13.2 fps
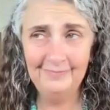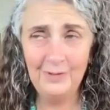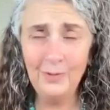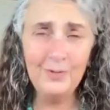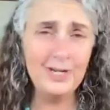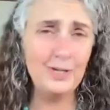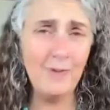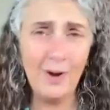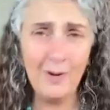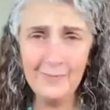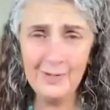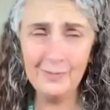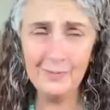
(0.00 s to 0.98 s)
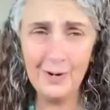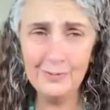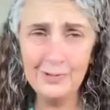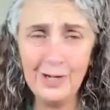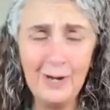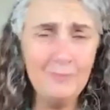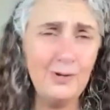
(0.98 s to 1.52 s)
or a
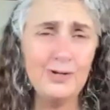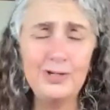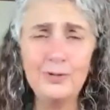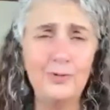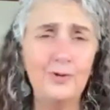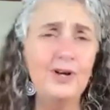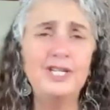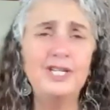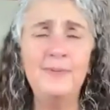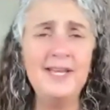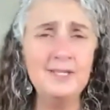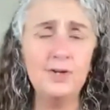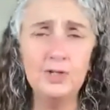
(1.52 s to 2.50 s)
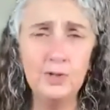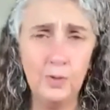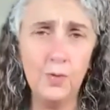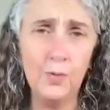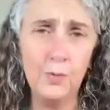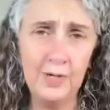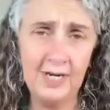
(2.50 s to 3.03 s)
12-year-old? I'm not sure. It depends on
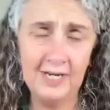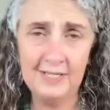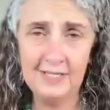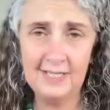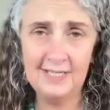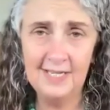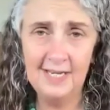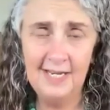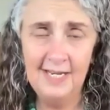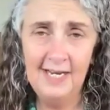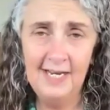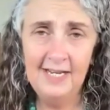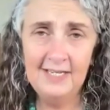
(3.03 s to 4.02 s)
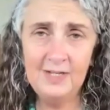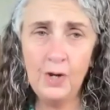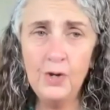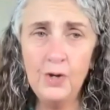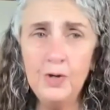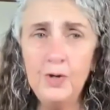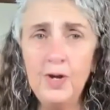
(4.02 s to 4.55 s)
your audience. So
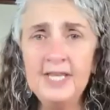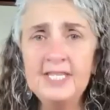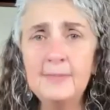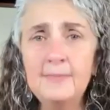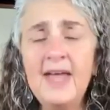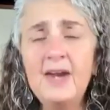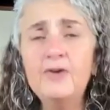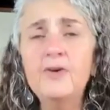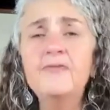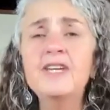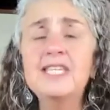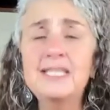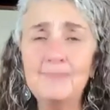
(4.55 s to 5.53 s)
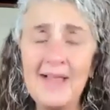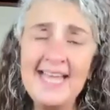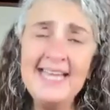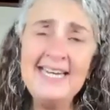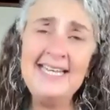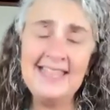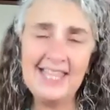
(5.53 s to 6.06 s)
it's a matter of
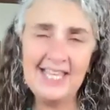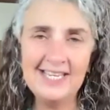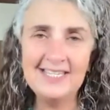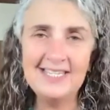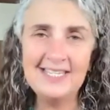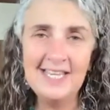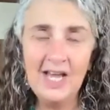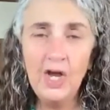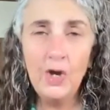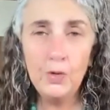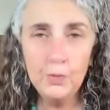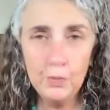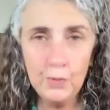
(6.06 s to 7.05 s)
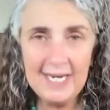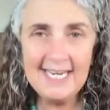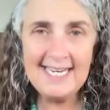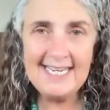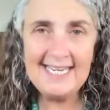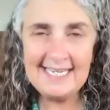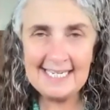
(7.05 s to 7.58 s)
explaining things
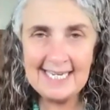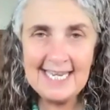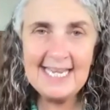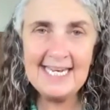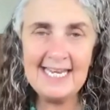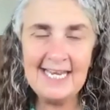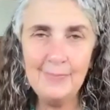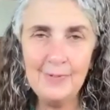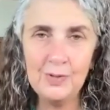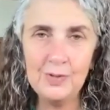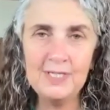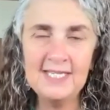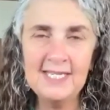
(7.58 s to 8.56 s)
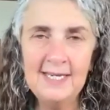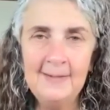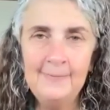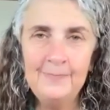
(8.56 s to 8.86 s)
really clearly, because